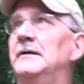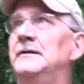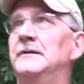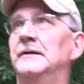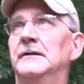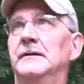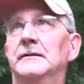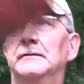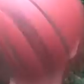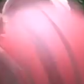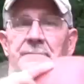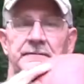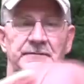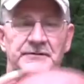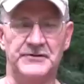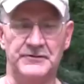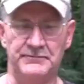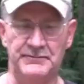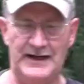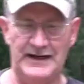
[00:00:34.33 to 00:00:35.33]
to
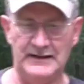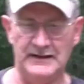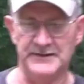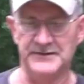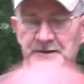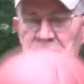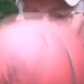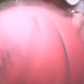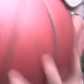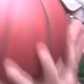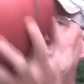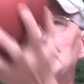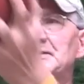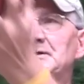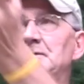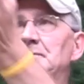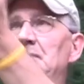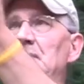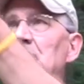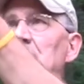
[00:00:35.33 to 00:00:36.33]
balance a
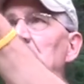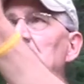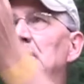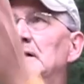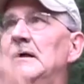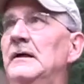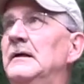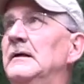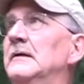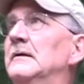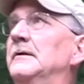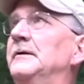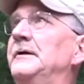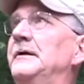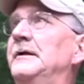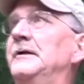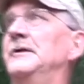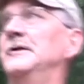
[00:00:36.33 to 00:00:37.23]
basketball on the